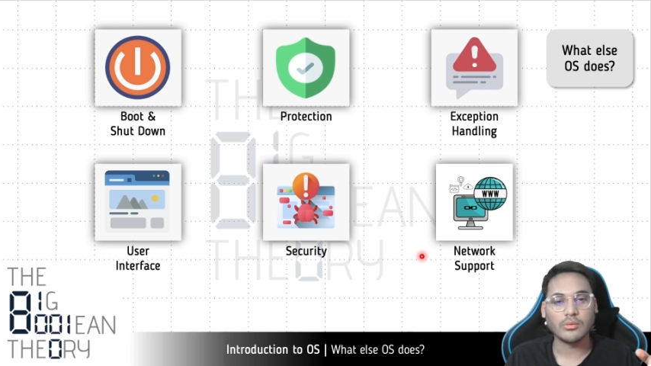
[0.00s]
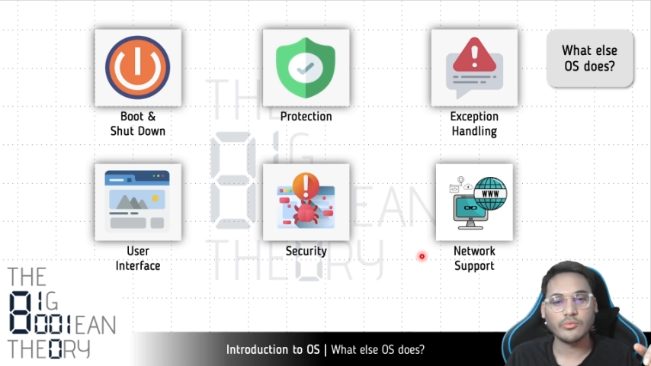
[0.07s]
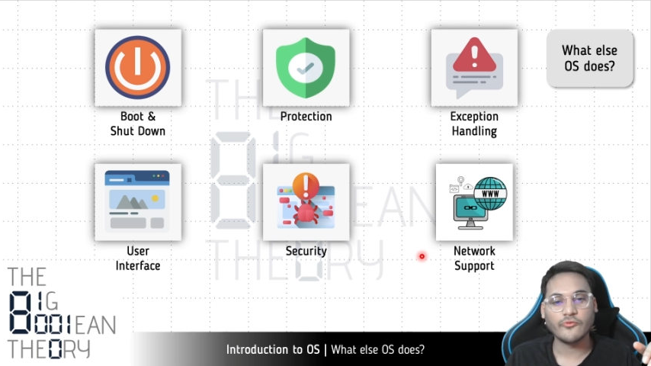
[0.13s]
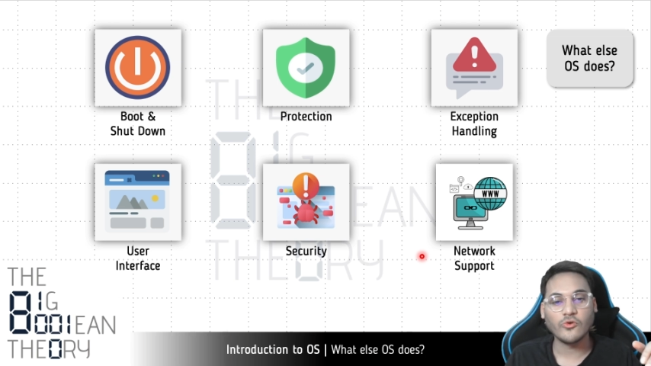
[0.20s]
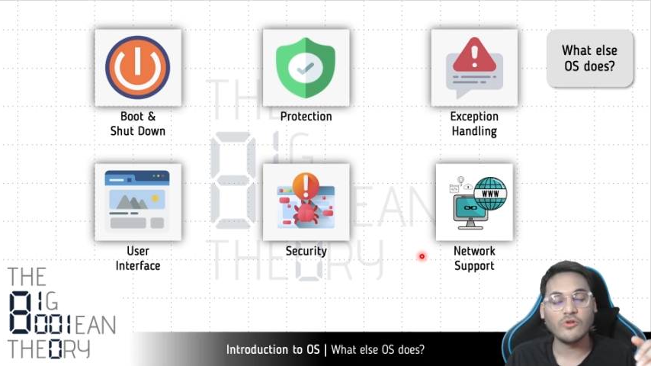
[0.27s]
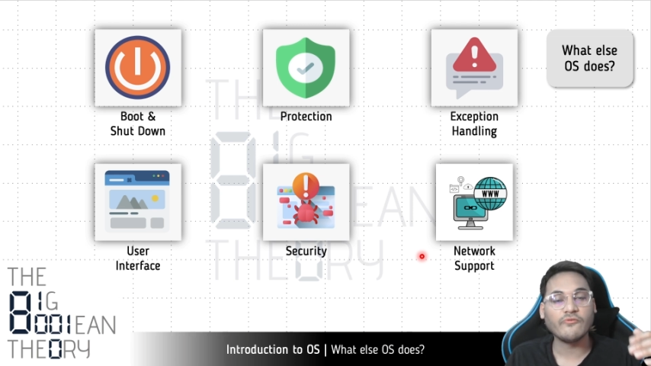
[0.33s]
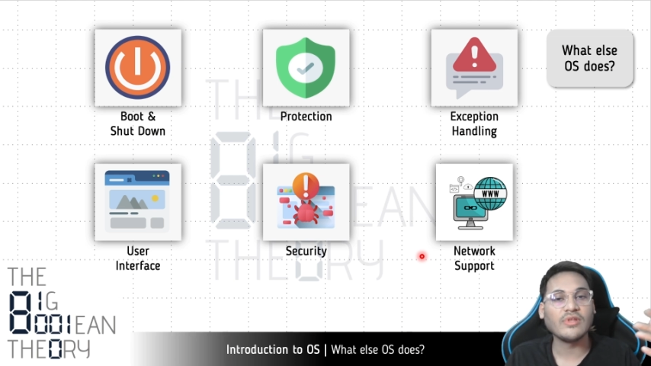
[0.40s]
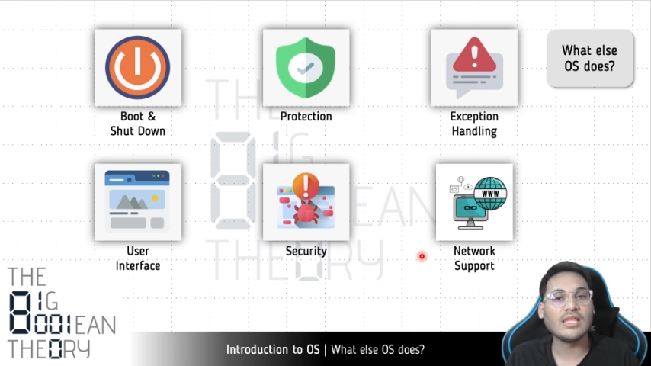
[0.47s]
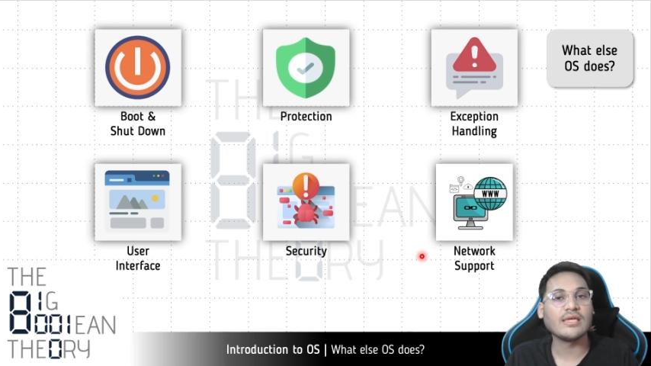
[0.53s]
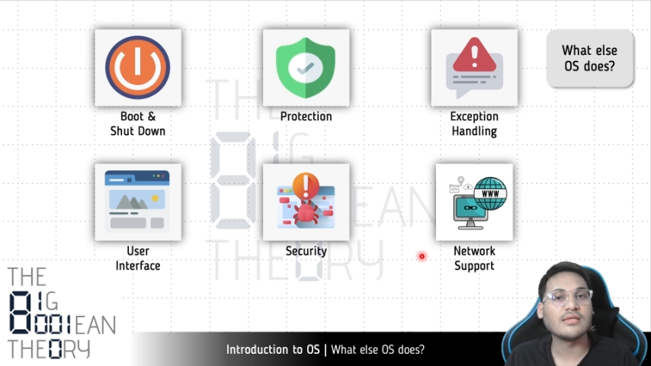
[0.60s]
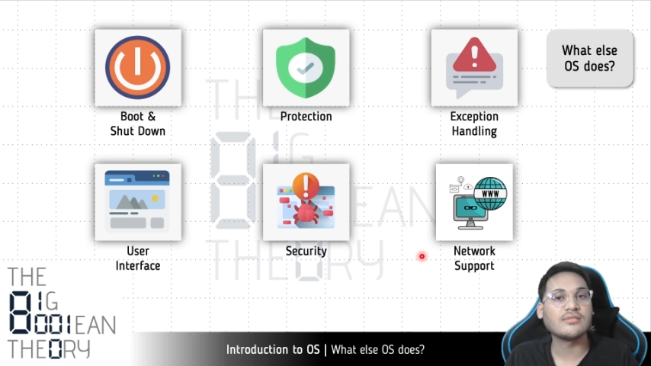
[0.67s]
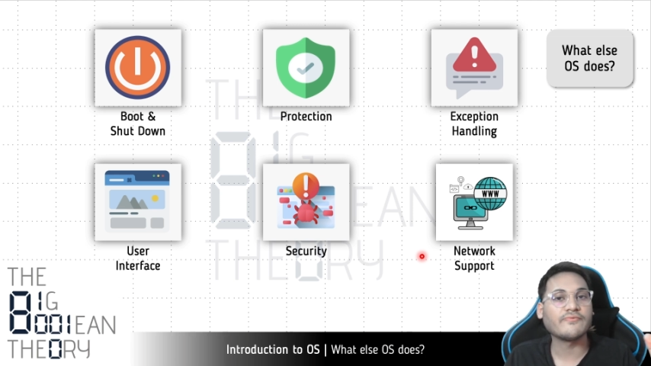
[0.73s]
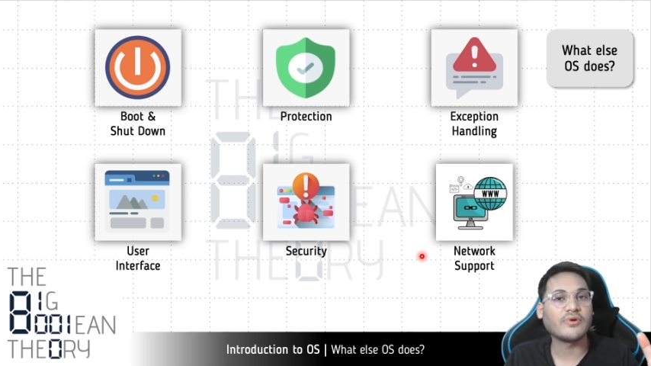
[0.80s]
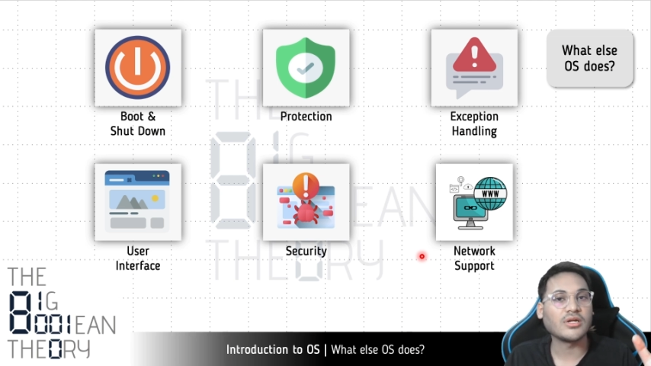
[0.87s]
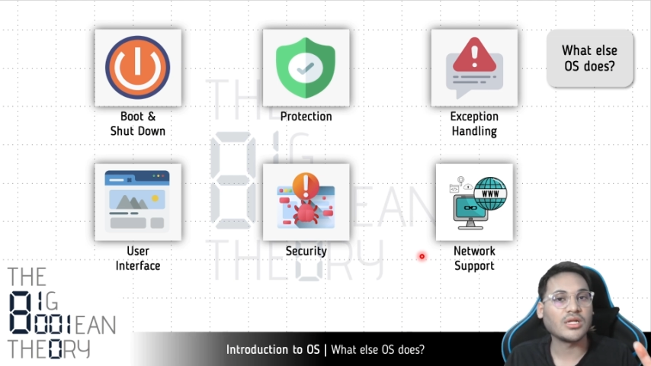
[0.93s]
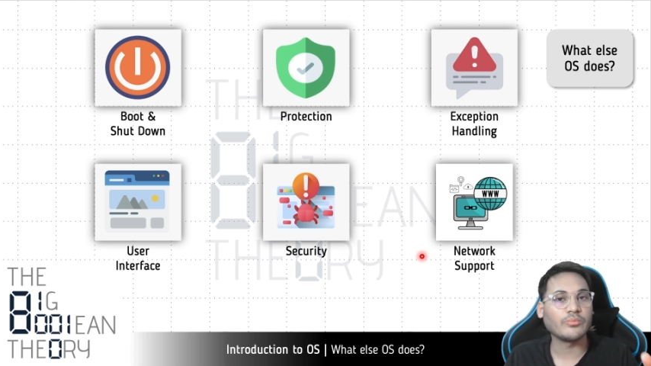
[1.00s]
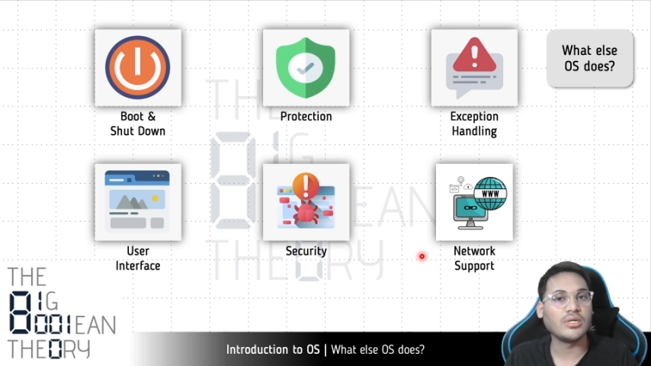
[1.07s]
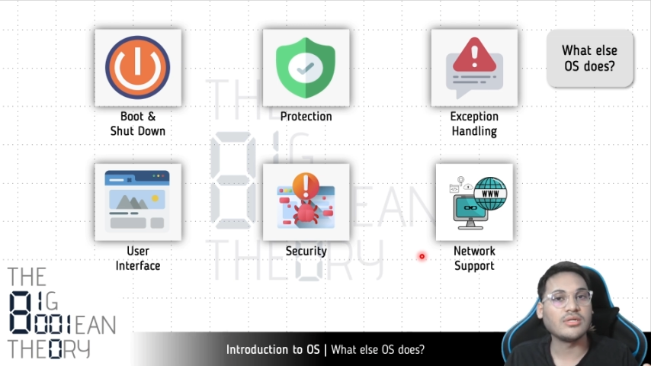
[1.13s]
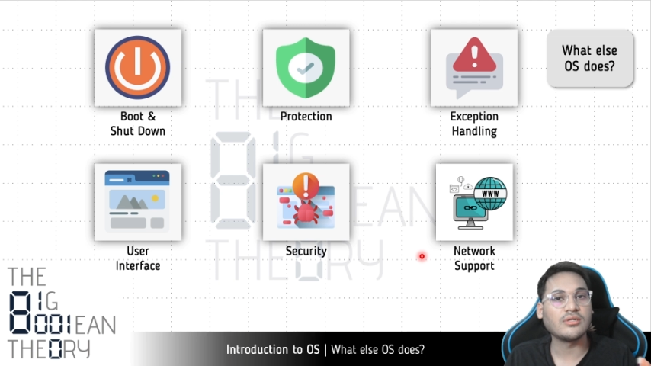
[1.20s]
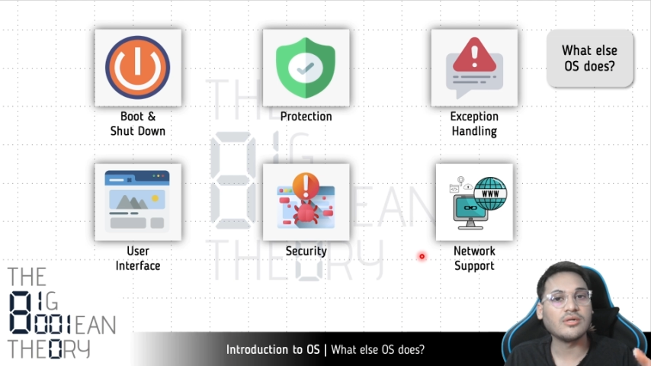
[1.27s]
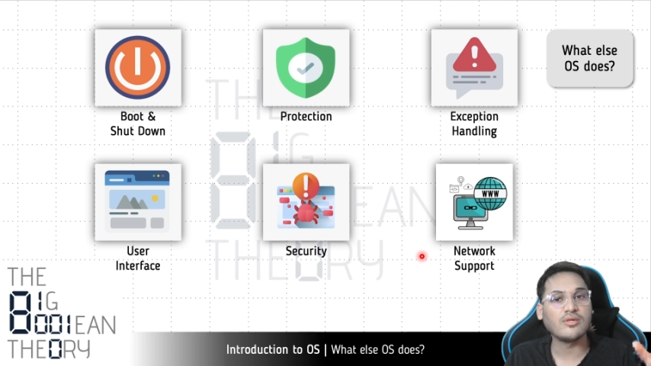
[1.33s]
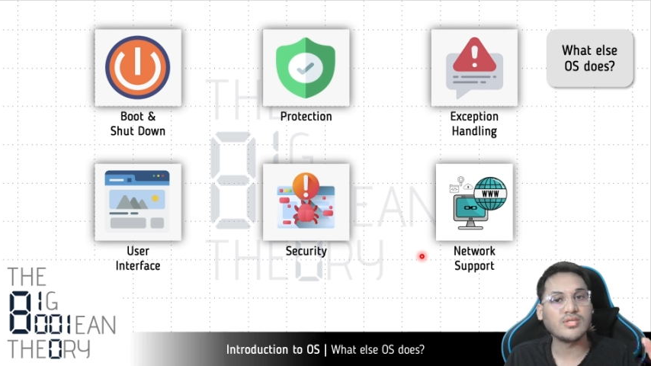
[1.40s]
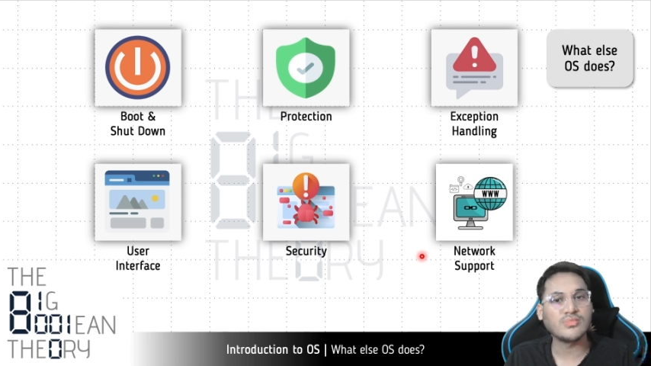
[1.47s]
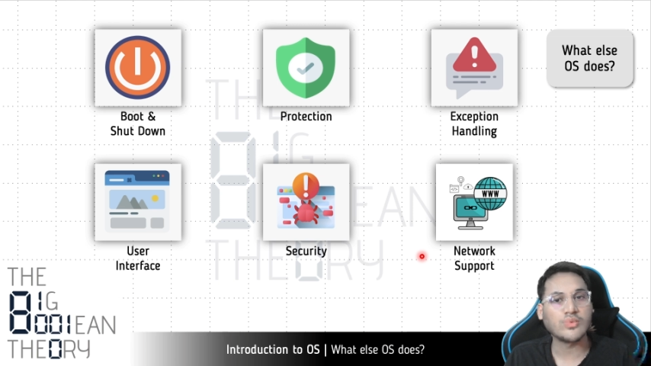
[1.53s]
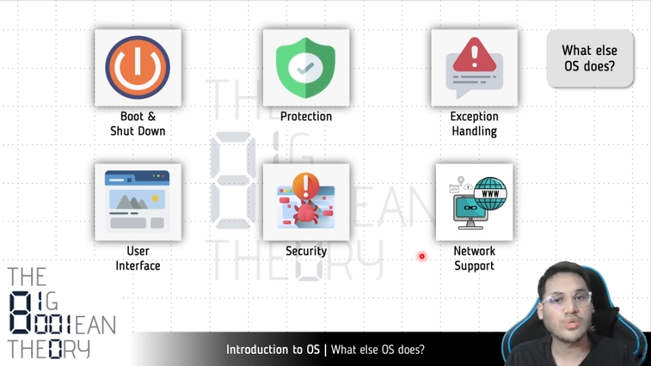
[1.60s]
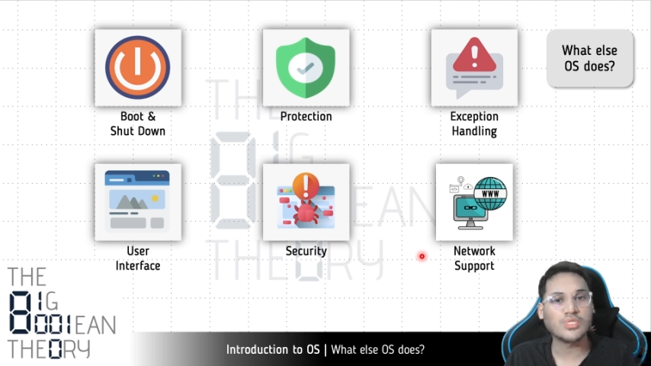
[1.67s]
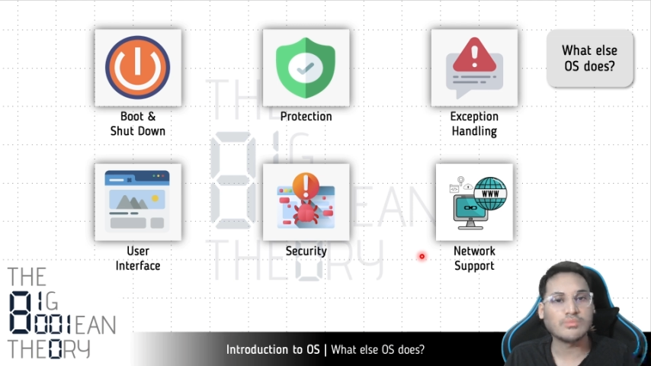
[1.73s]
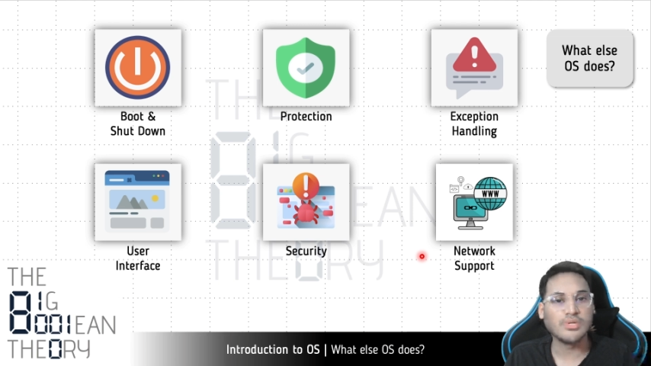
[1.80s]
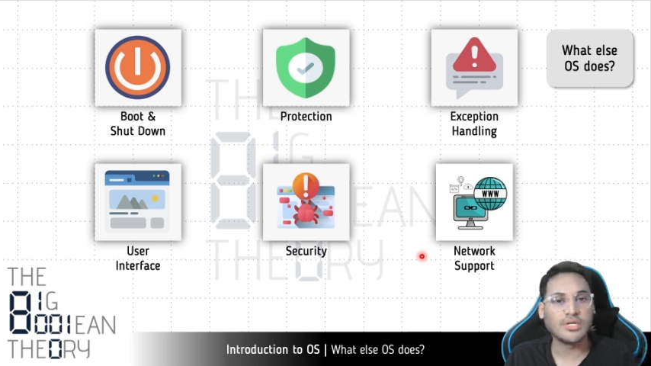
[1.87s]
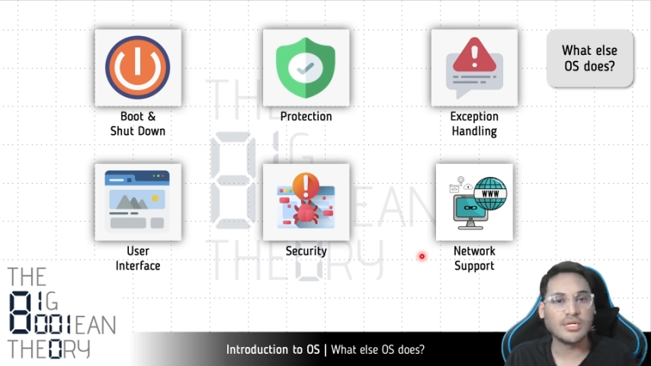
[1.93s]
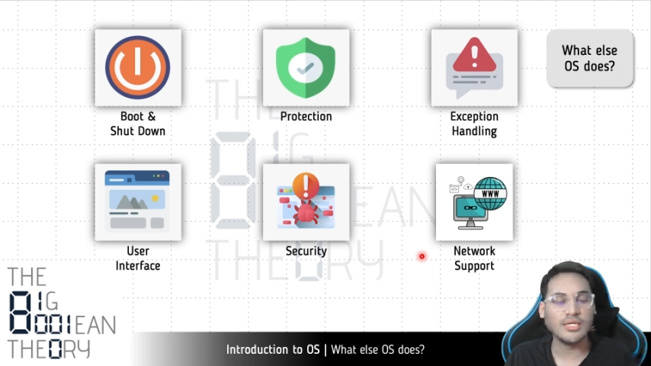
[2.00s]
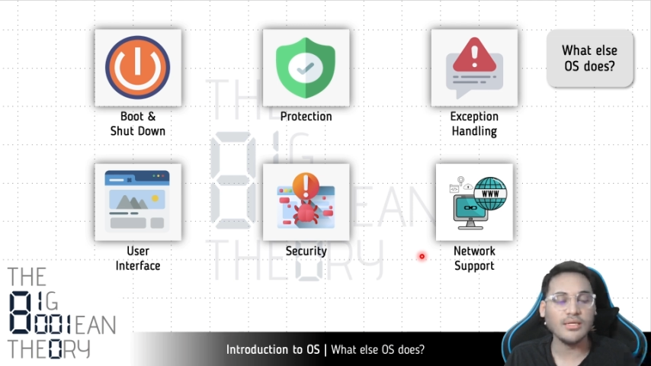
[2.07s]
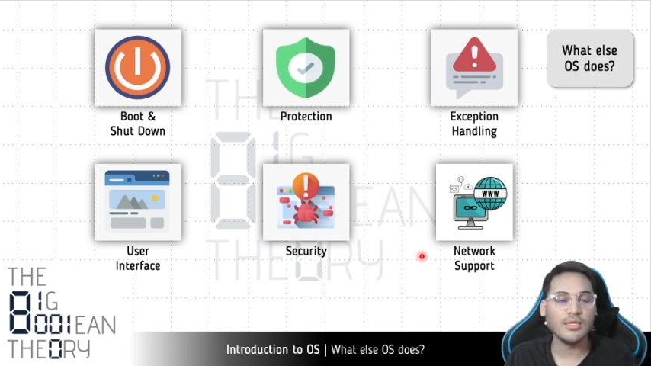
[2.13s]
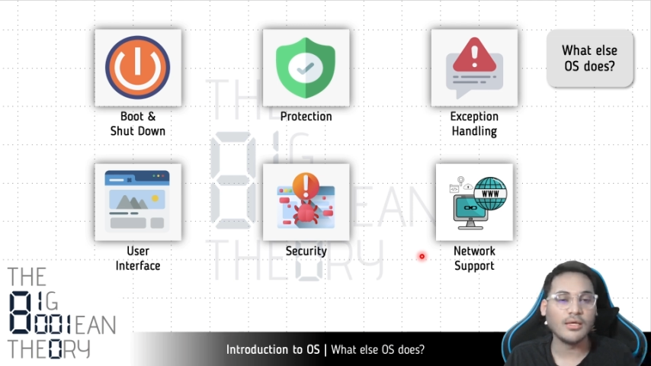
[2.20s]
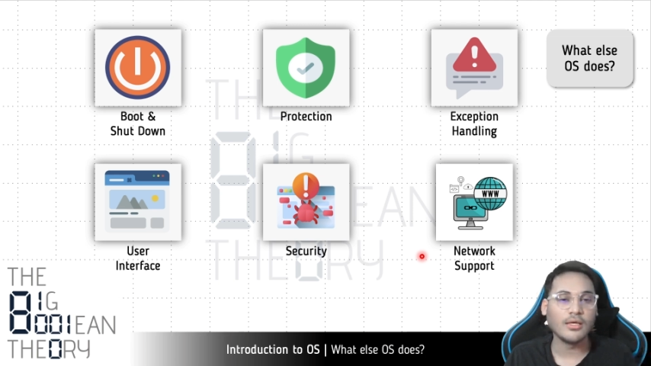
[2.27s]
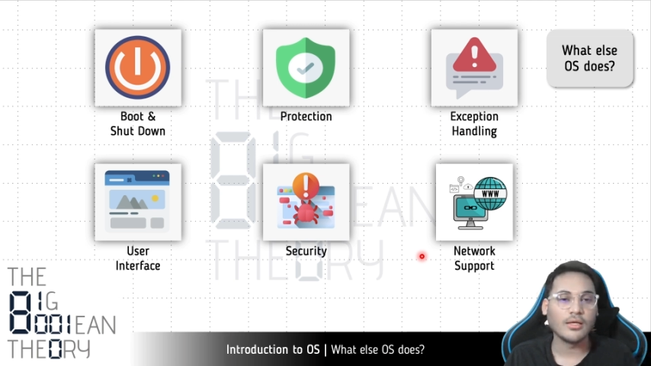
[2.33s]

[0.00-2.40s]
fulfilling its fundamental responsibility